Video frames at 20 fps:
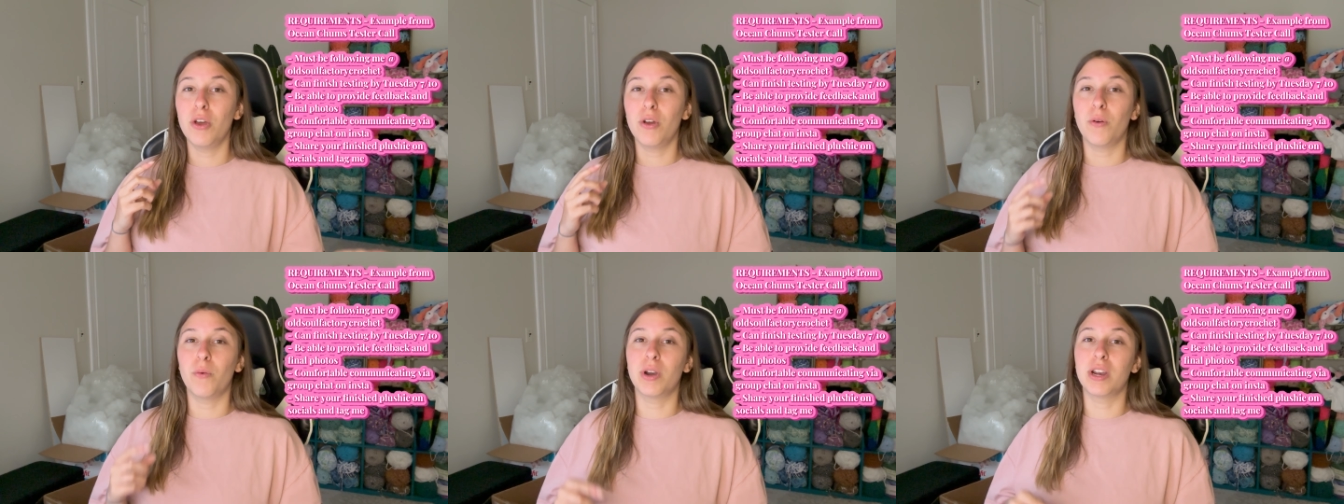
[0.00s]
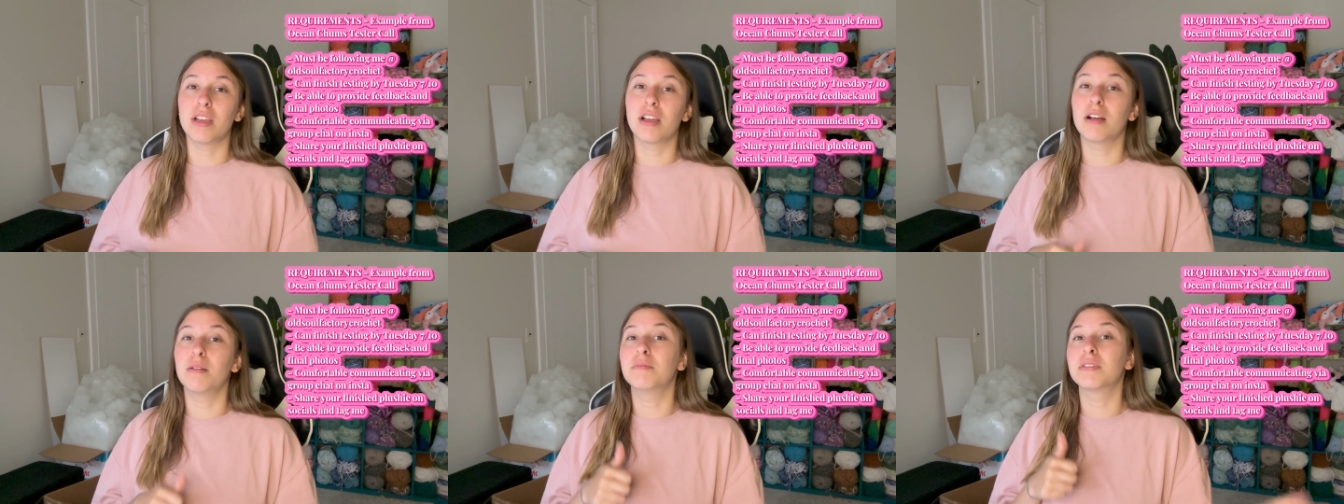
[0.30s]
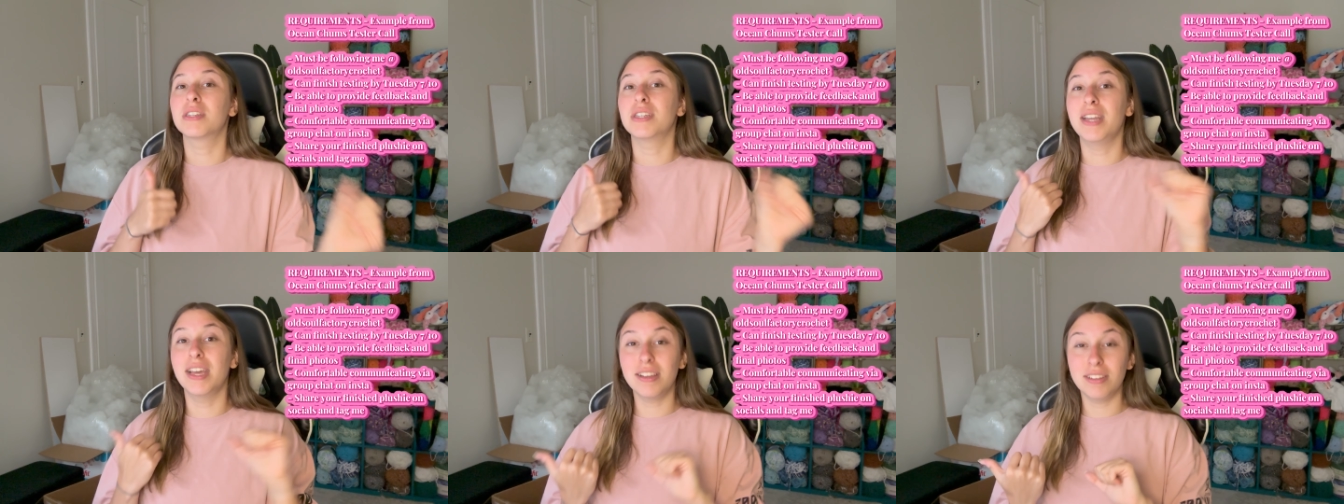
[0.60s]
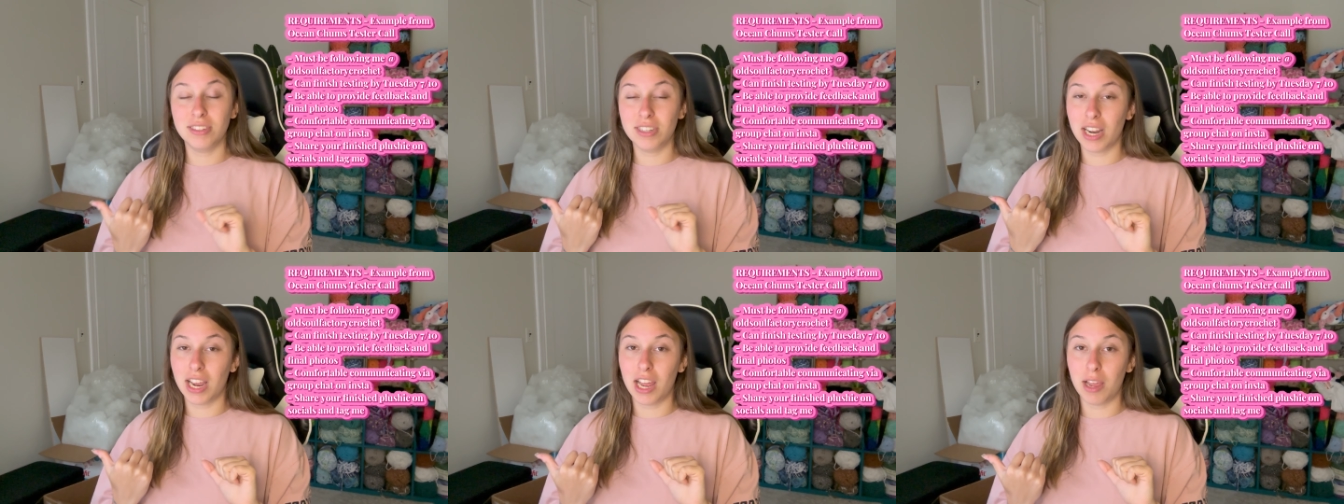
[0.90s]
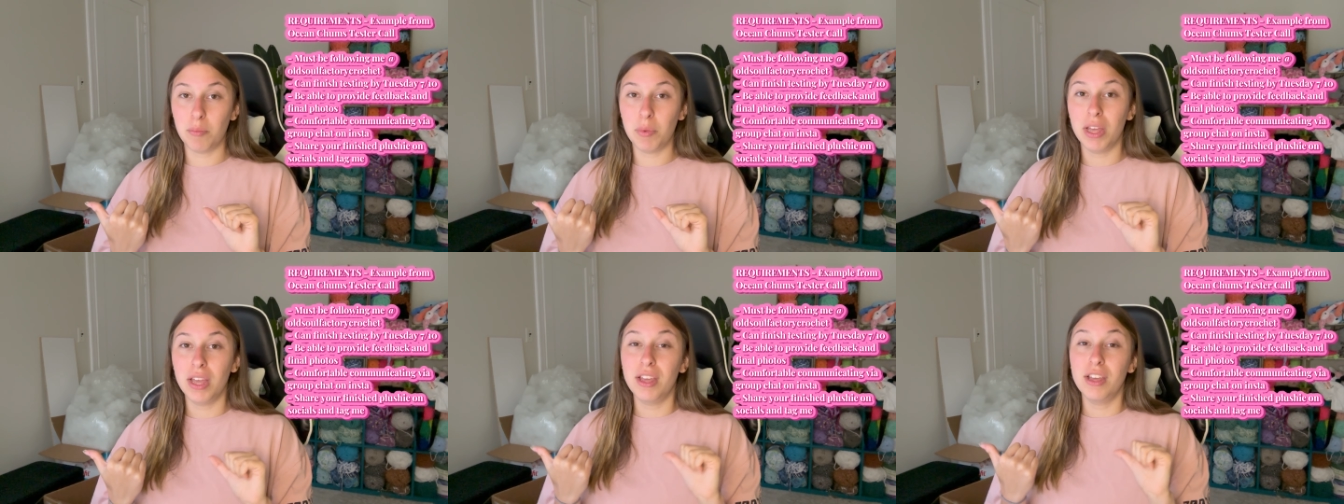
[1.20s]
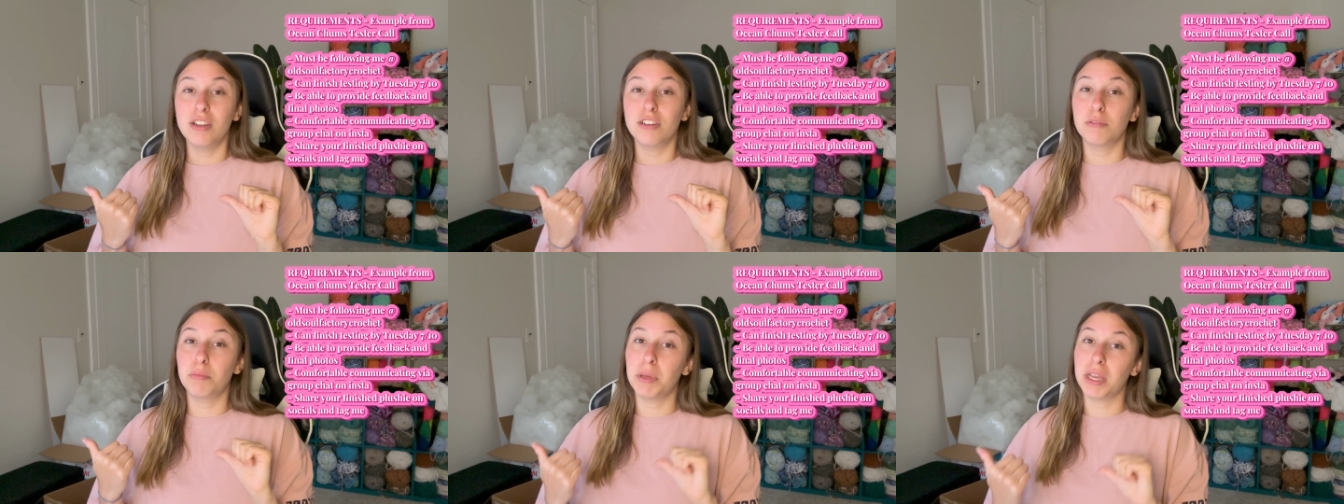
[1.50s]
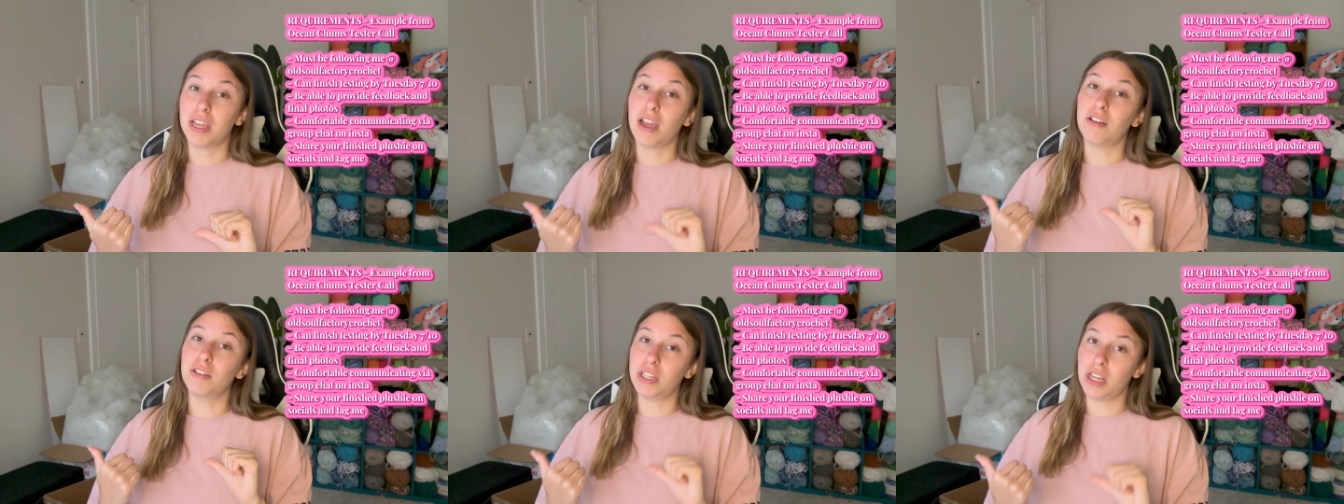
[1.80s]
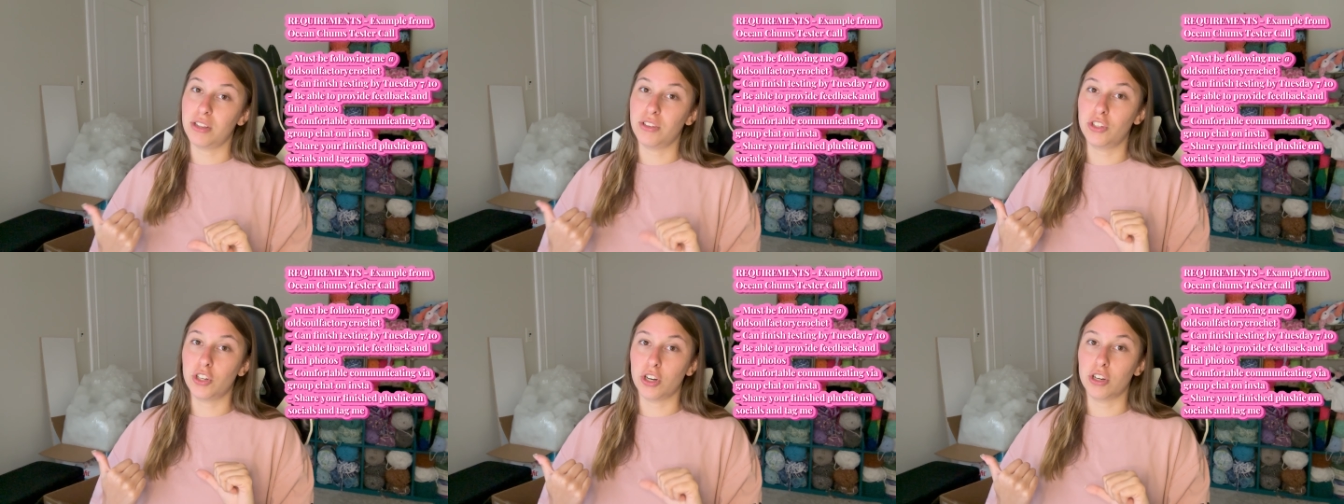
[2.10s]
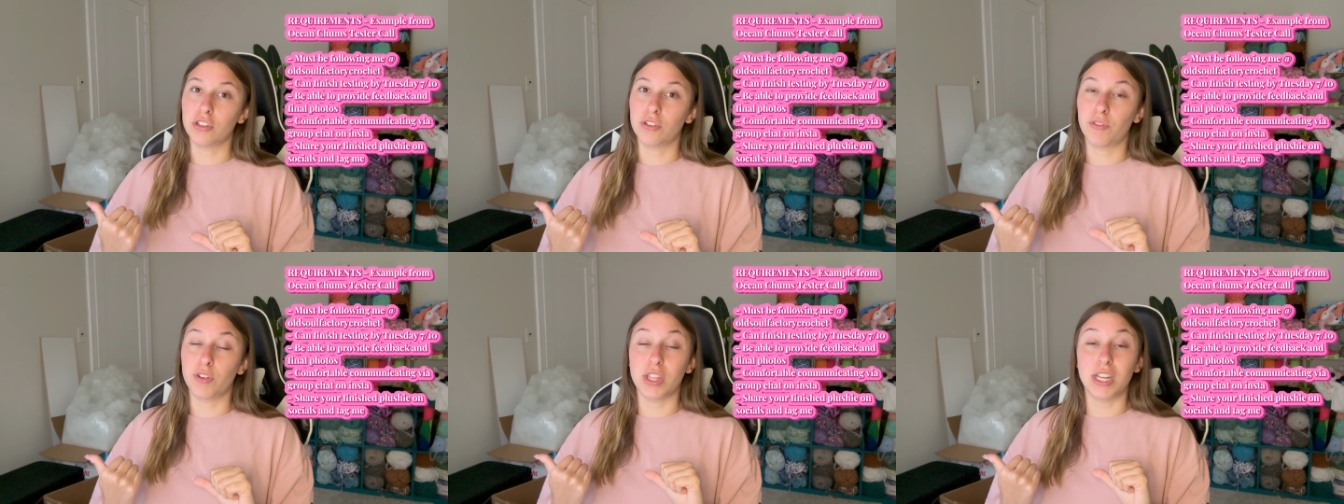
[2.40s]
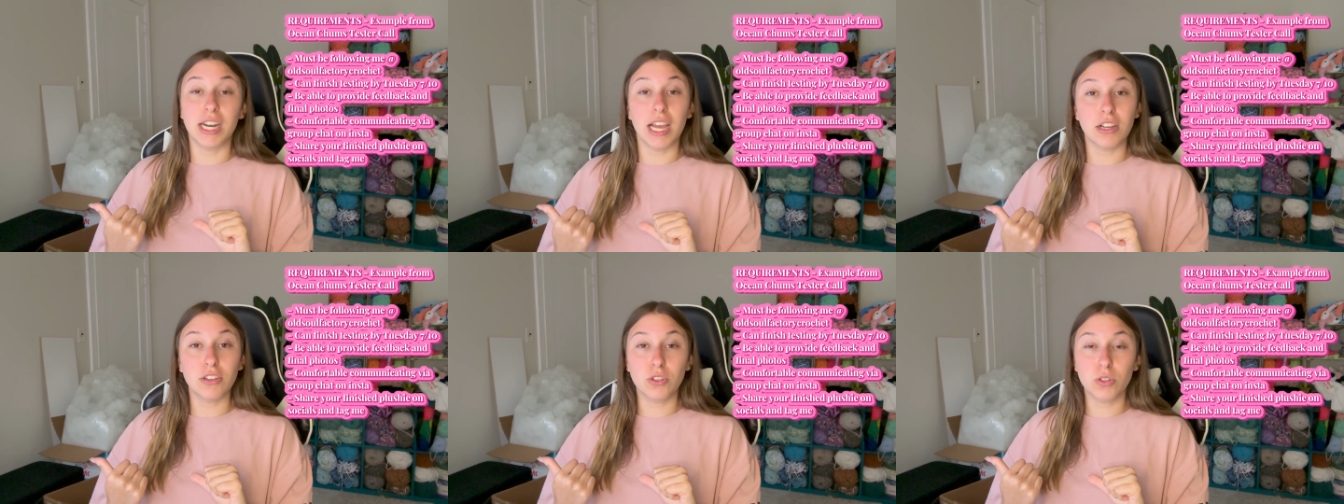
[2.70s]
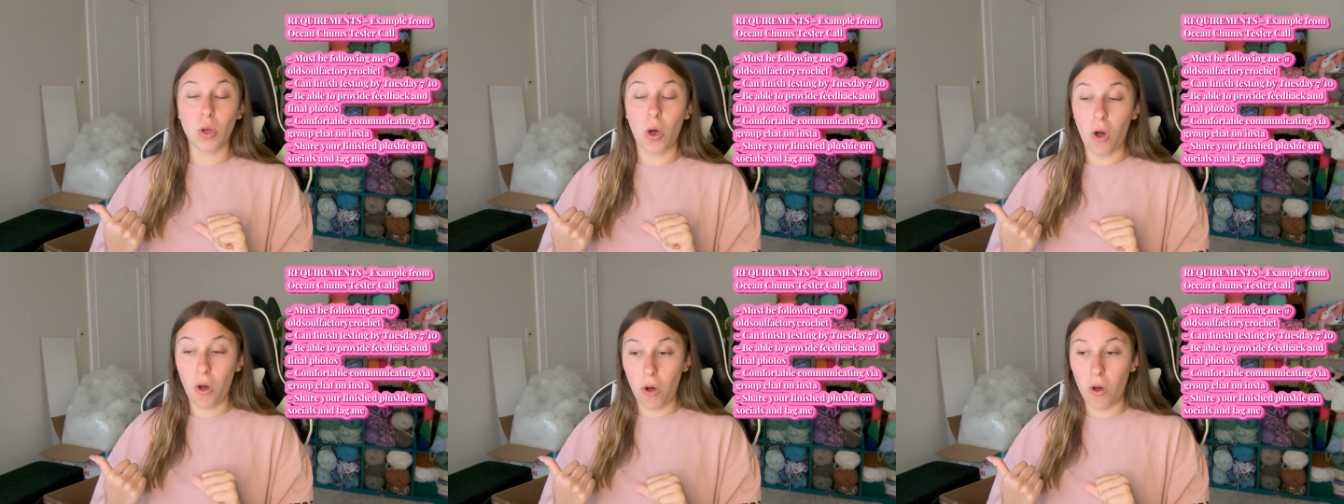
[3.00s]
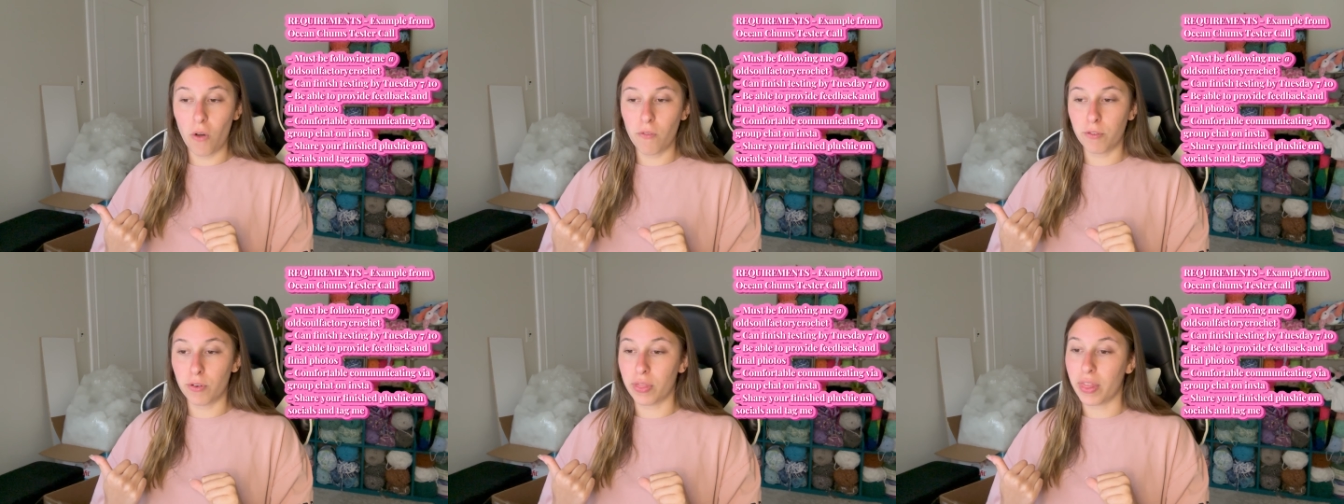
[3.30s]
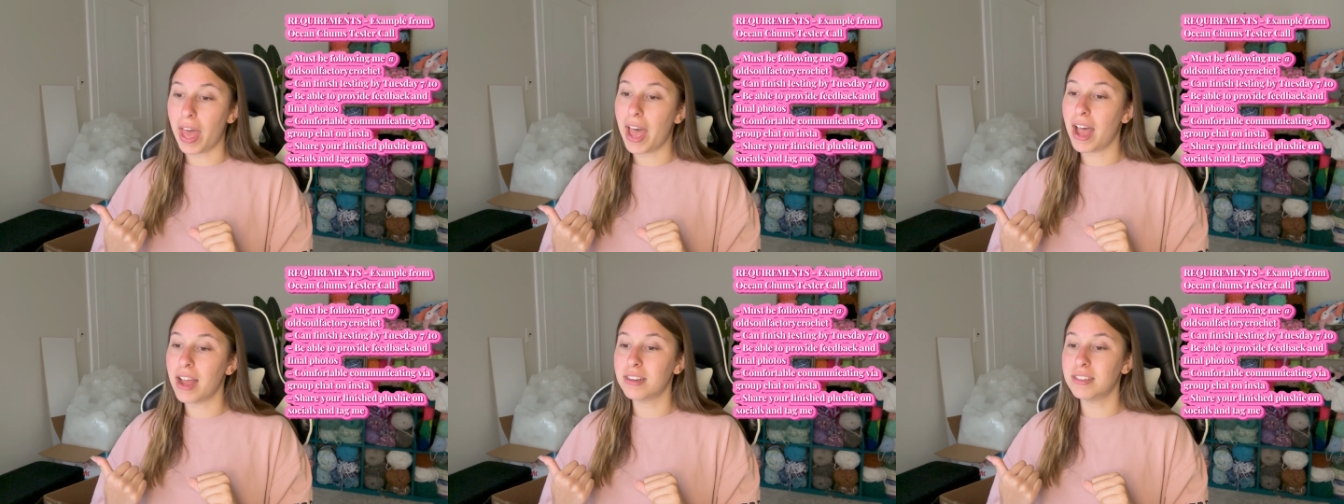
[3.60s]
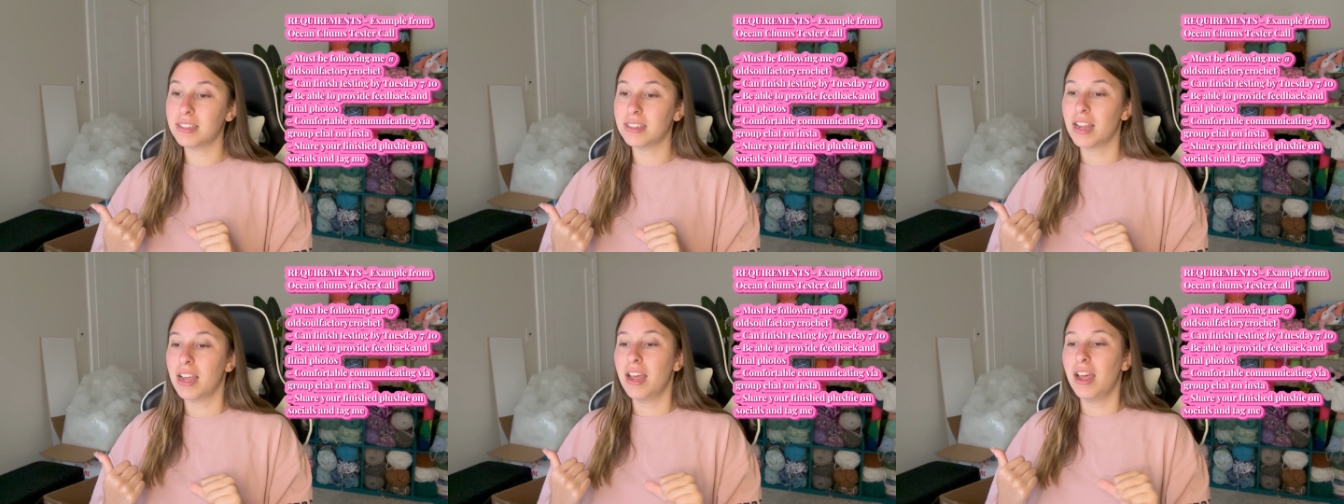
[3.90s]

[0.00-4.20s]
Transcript: when it comes next time to pick out testers for the next call for that.